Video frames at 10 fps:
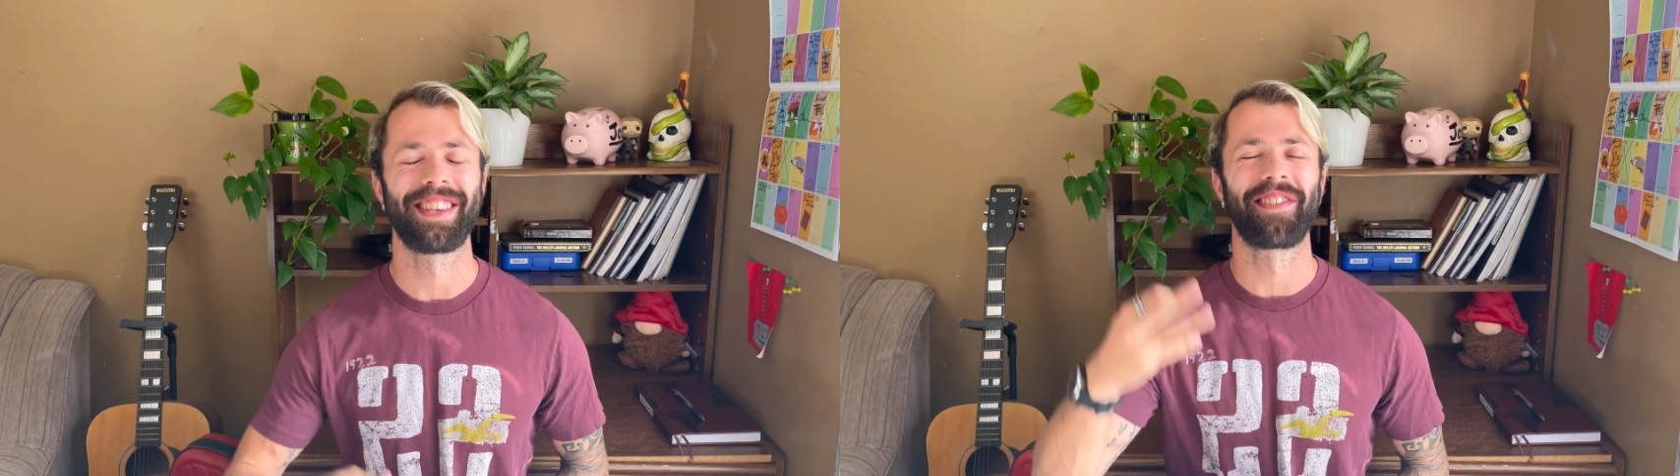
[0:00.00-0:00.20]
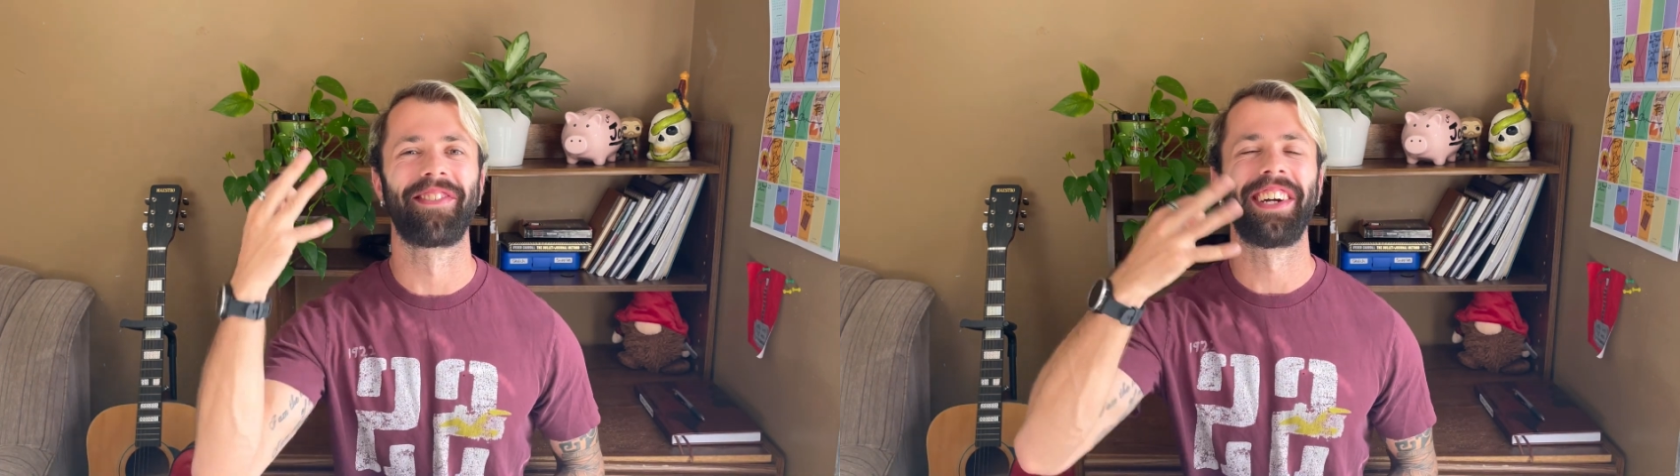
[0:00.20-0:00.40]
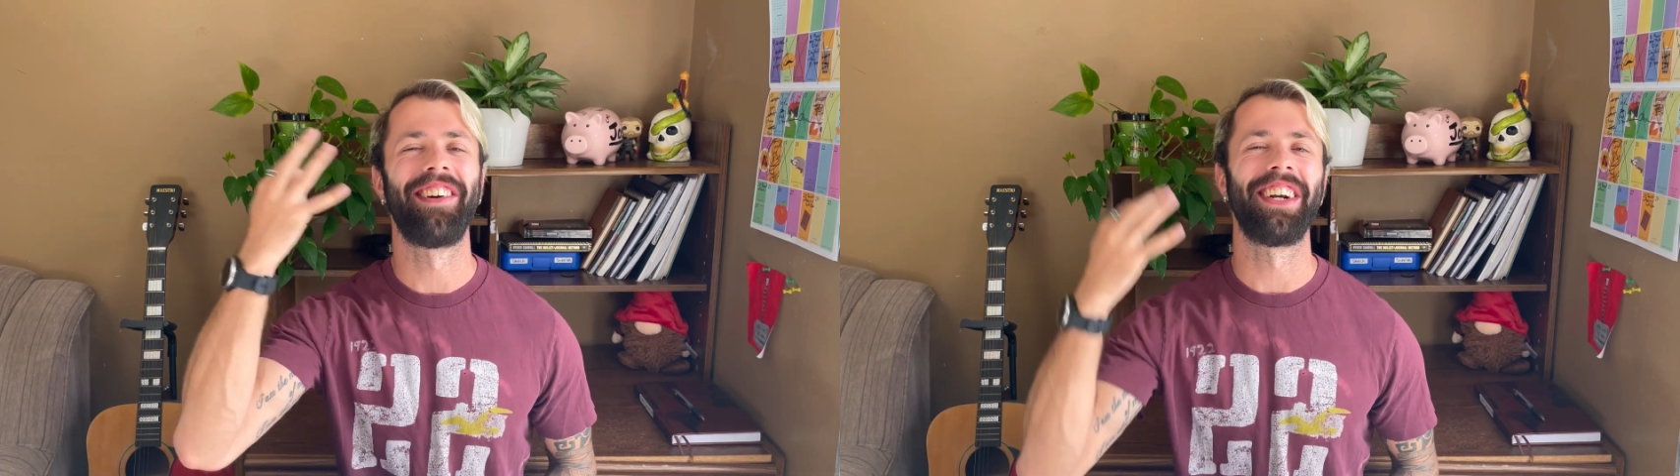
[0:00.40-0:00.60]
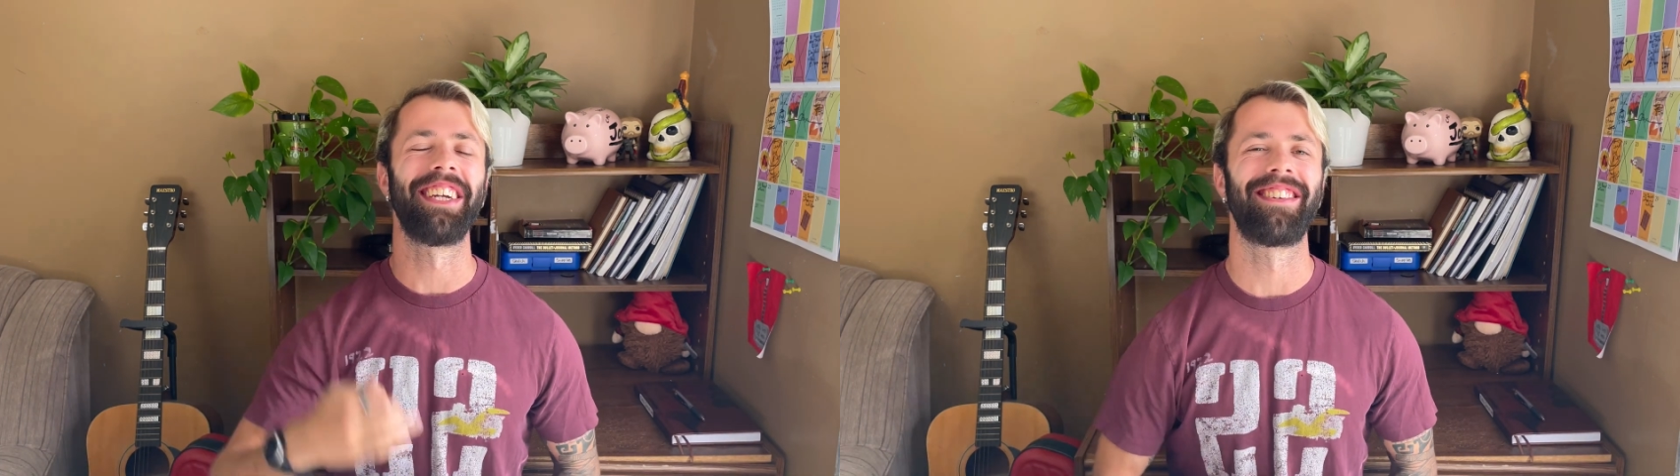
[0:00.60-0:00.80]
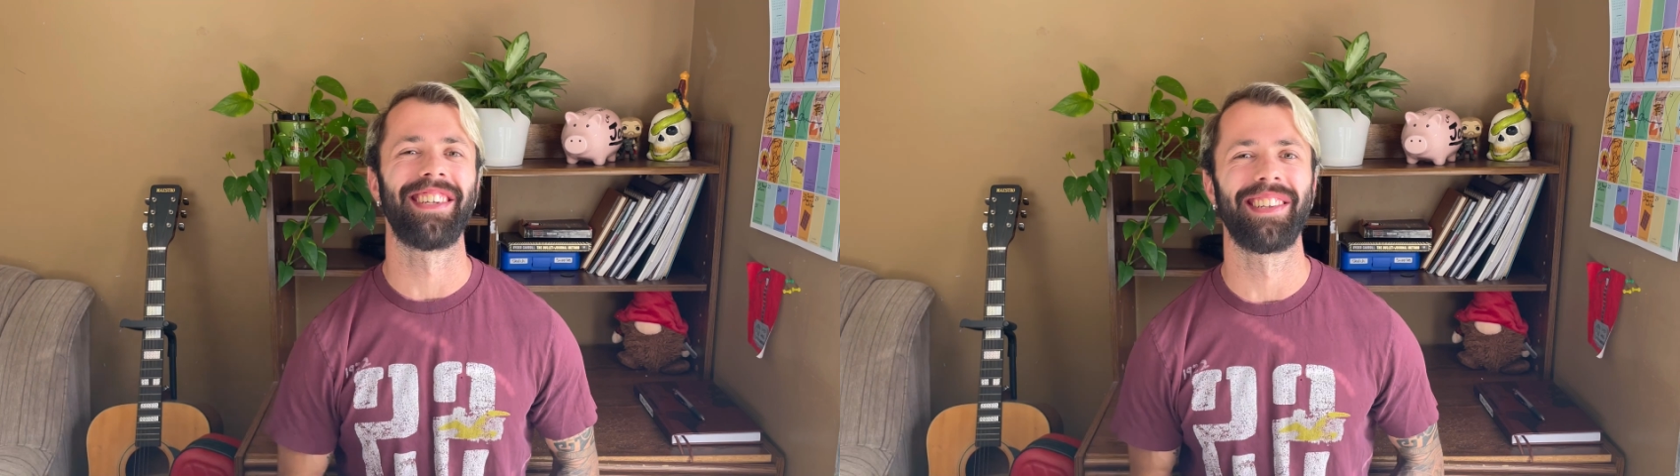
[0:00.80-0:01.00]
3
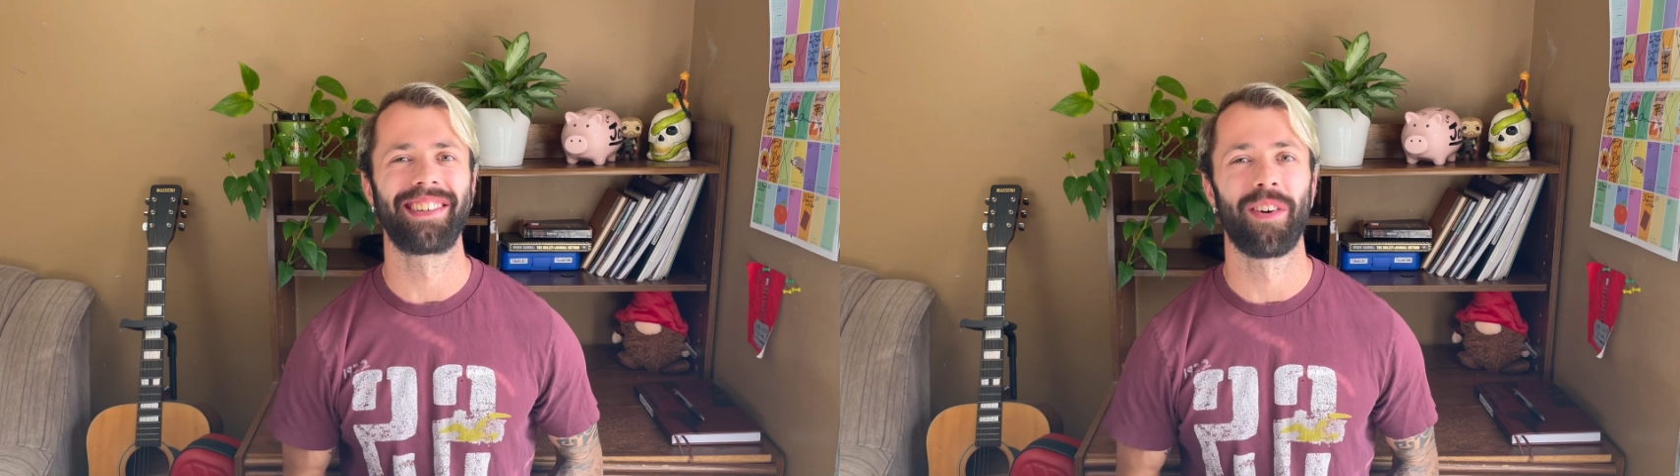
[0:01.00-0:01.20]
reasons